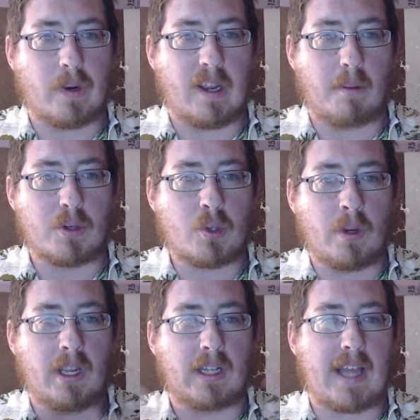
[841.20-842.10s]

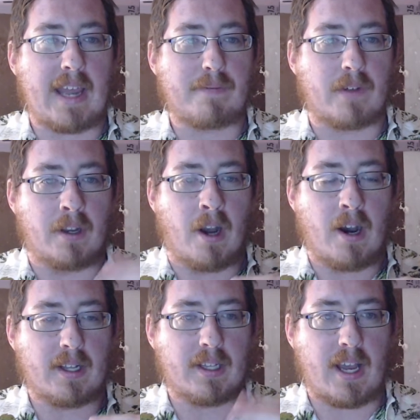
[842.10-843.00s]
between life and
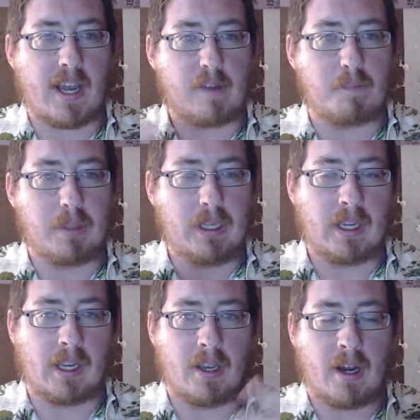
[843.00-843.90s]
non-life,
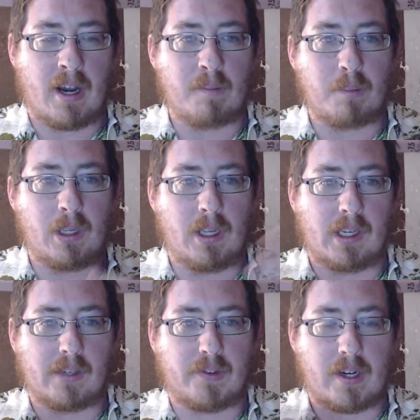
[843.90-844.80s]
being and non-being,
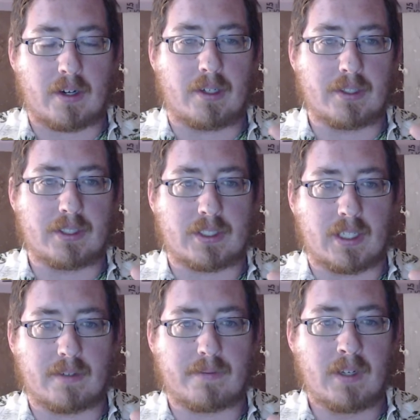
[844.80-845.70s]
etc., all this
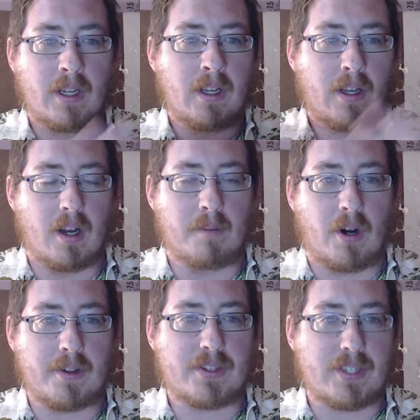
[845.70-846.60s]
stuff, all
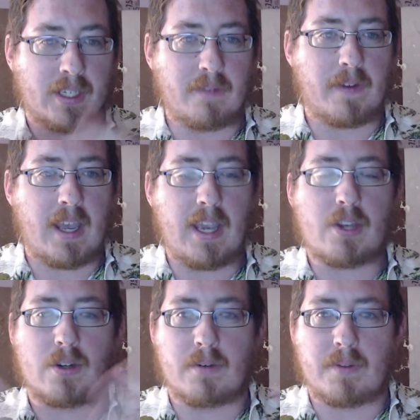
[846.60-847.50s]
the
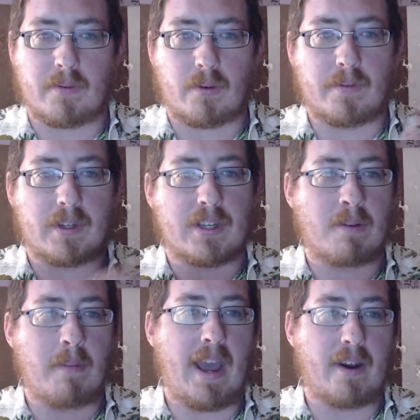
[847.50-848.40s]
signification of the vulva doesn't
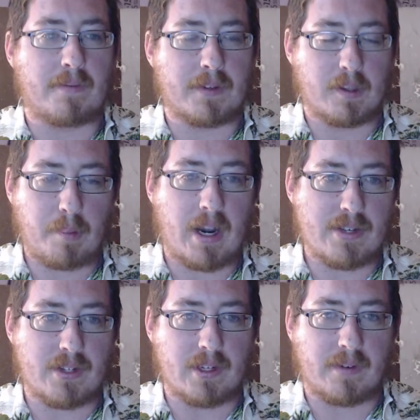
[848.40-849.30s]
matter for the
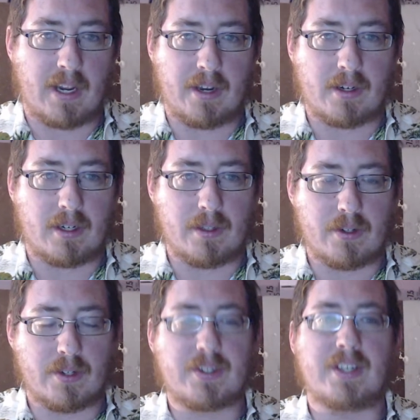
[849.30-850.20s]
positive
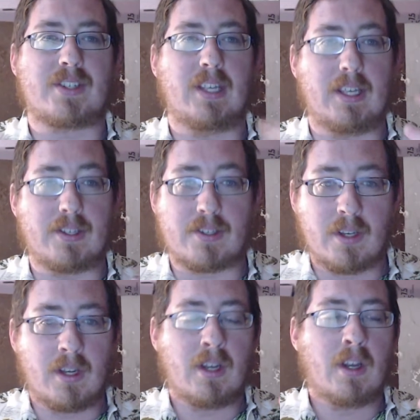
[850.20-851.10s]
gynecologist. He sees
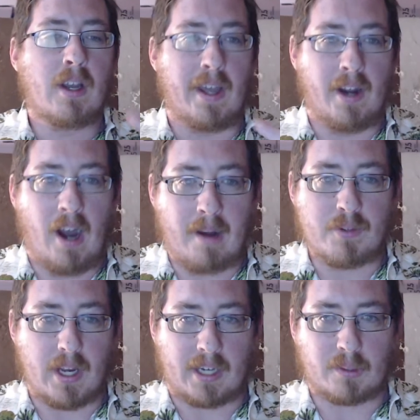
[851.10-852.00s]
an
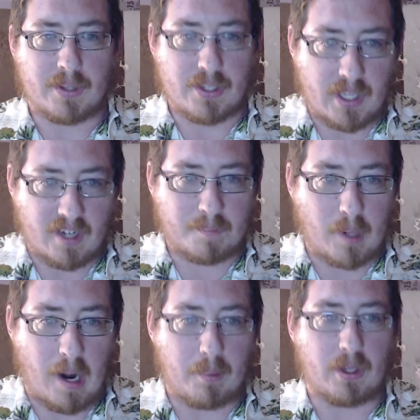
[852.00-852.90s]
object with a set of
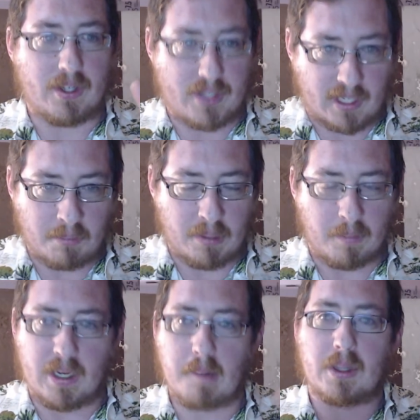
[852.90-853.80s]
properties that can be
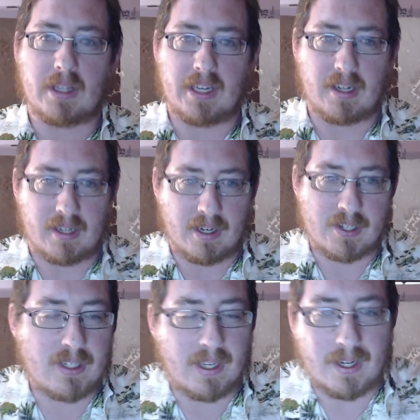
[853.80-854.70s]
manipulated in
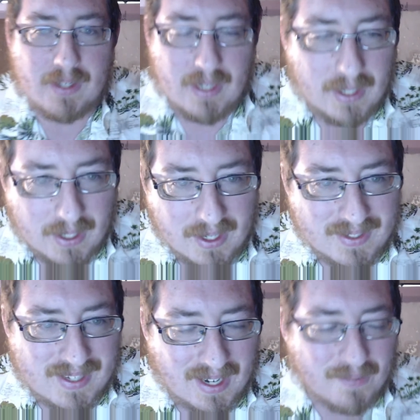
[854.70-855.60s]
a
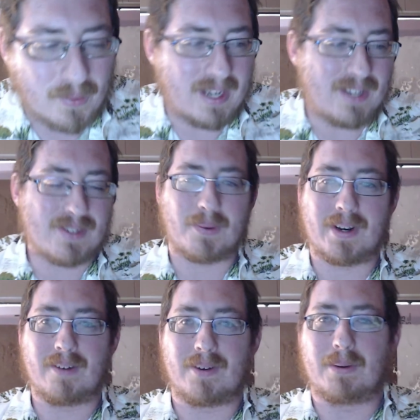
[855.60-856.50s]
set of ways or
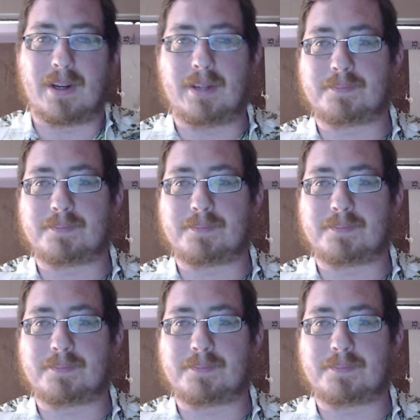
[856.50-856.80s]
whatever, right?